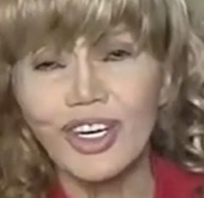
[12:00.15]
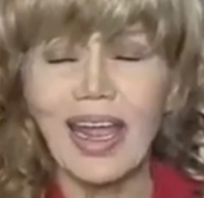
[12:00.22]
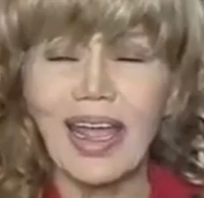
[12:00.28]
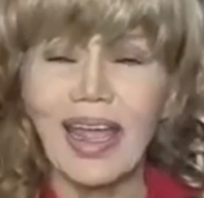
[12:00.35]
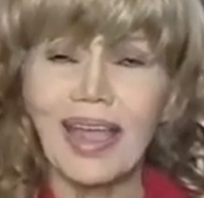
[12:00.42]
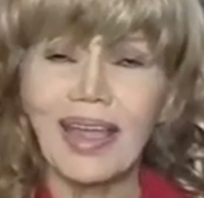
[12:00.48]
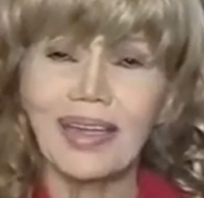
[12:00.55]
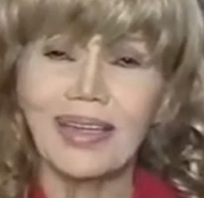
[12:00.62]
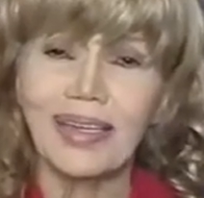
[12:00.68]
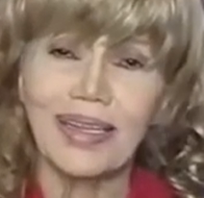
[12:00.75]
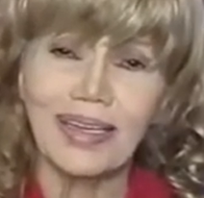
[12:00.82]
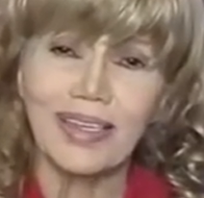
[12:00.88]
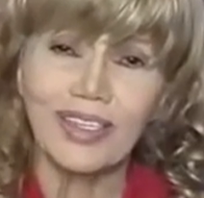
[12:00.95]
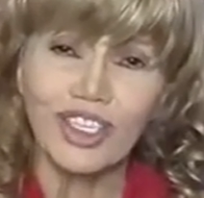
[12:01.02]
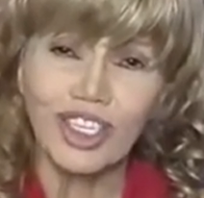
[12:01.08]
and
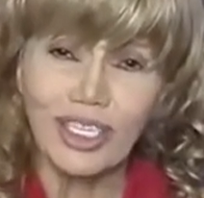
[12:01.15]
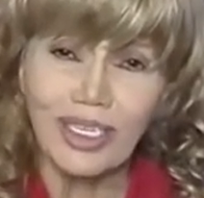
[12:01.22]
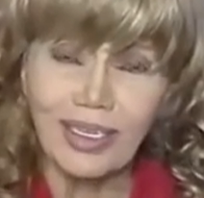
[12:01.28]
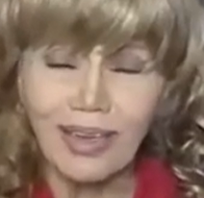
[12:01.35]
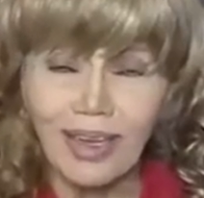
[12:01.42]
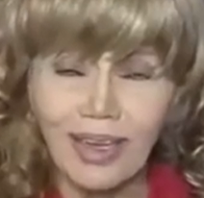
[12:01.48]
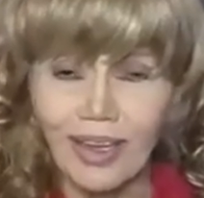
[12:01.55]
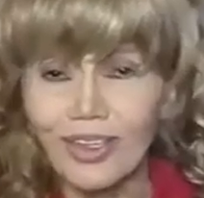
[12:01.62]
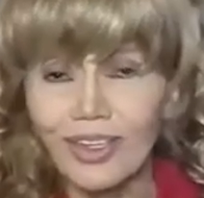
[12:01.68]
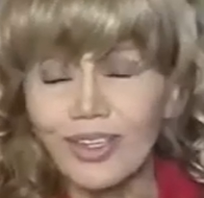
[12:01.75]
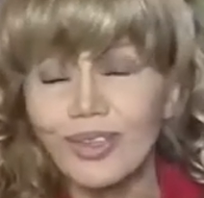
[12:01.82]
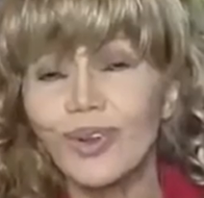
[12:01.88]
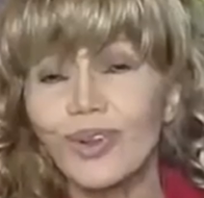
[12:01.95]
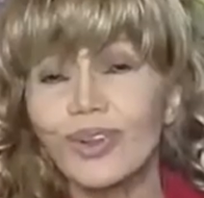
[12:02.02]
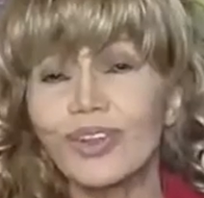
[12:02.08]
then she got
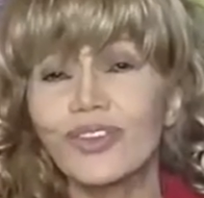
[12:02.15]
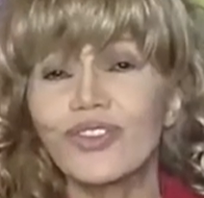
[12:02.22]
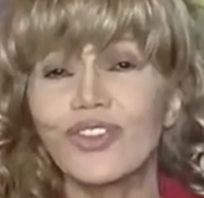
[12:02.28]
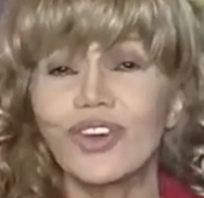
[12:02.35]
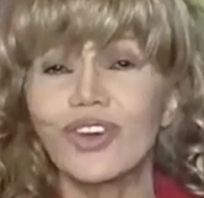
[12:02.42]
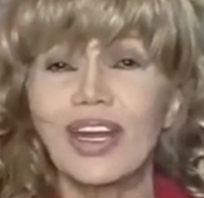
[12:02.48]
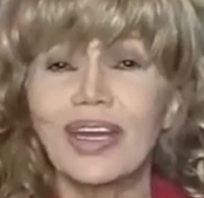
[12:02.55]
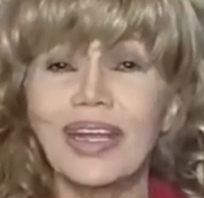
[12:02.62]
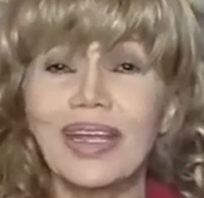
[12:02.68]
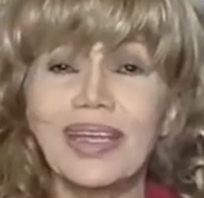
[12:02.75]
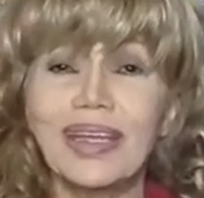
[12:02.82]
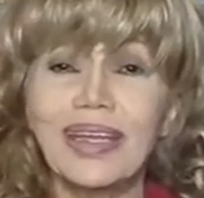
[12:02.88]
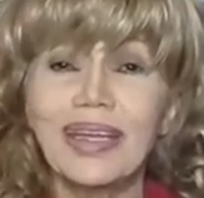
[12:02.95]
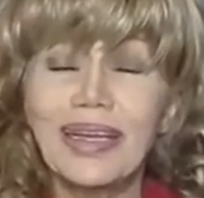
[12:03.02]
through all the training.